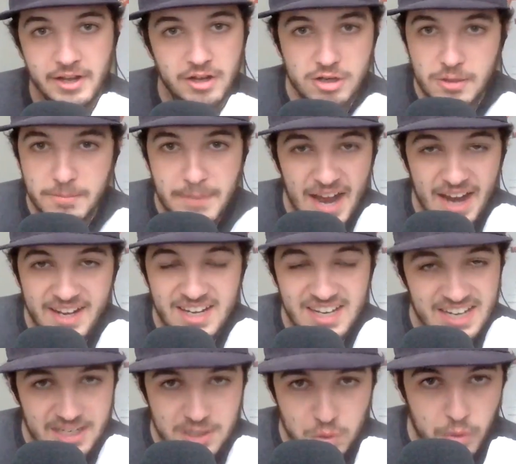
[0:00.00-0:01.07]
He'll come back in
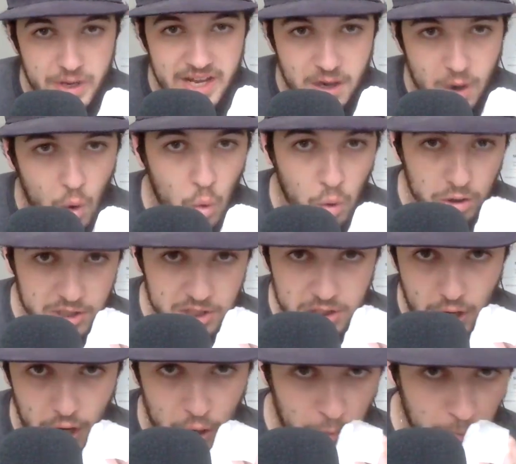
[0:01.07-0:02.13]
the next week or
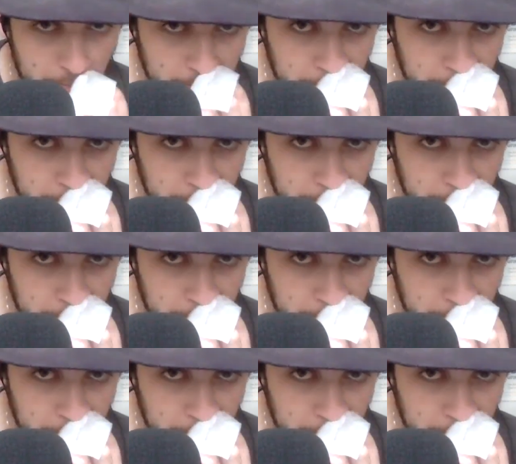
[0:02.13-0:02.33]
so,